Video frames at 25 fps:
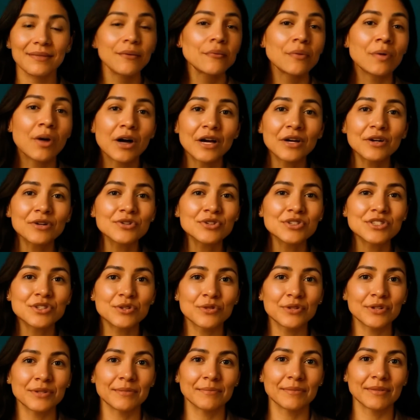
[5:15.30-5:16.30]
Monitor
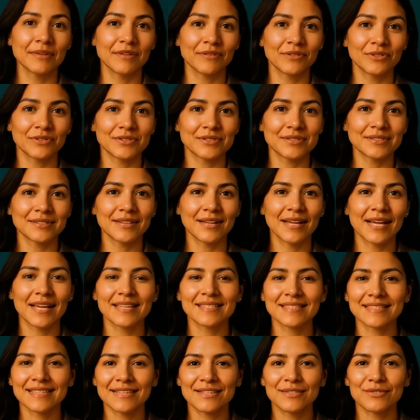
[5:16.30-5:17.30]
sodium levels,
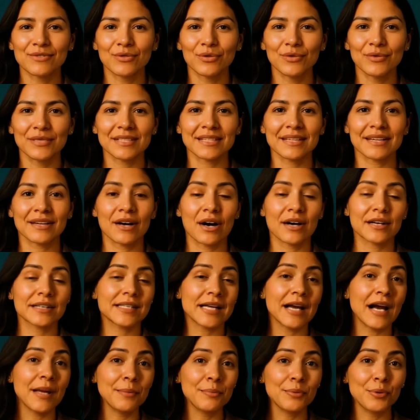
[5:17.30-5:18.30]
as these fluids can cause
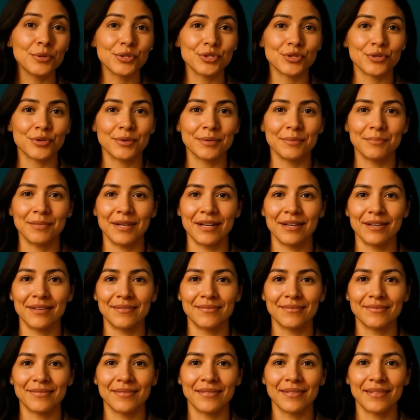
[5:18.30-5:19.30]
hyponatremia.
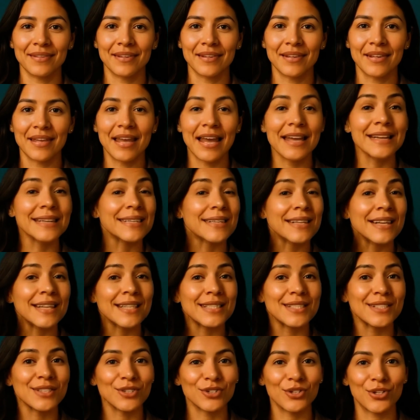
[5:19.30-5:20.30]

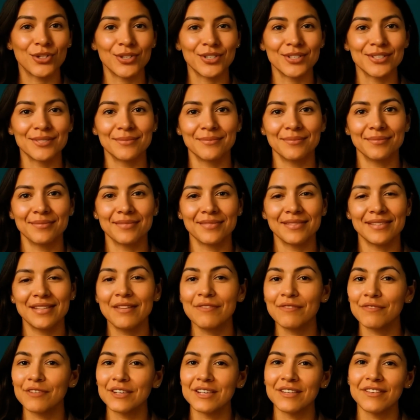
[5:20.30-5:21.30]
NCLEX alert.
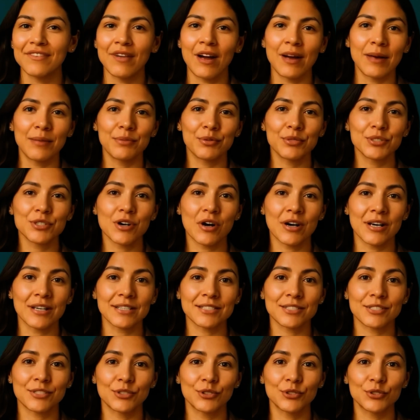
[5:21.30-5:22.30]
Never give
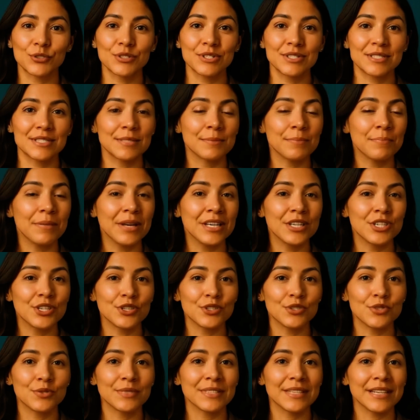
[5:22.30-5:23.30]
hypotonic solutions to
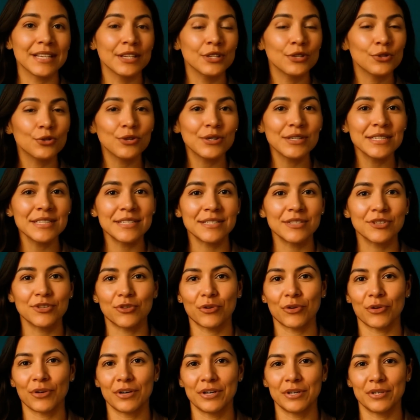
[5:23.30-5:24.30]
patients with increased
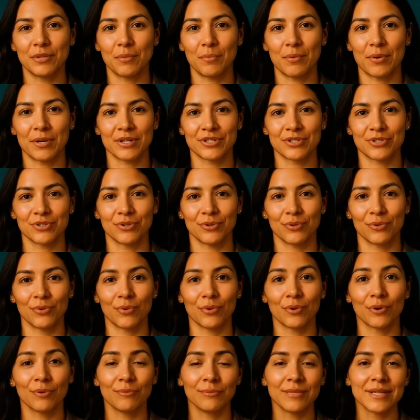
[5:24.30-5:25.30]
intracranial pressure
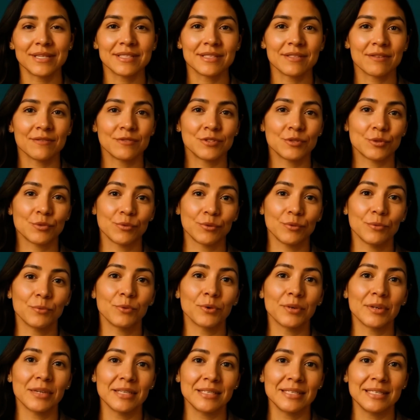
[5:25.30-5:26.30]
or a risk of
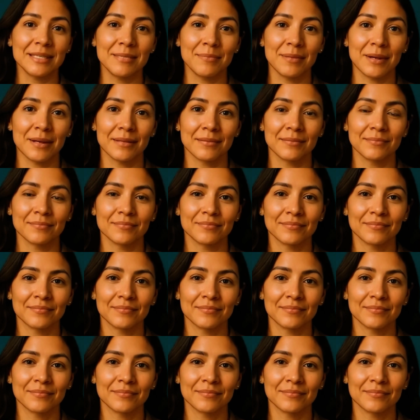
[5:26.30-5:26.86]
cerebral edema.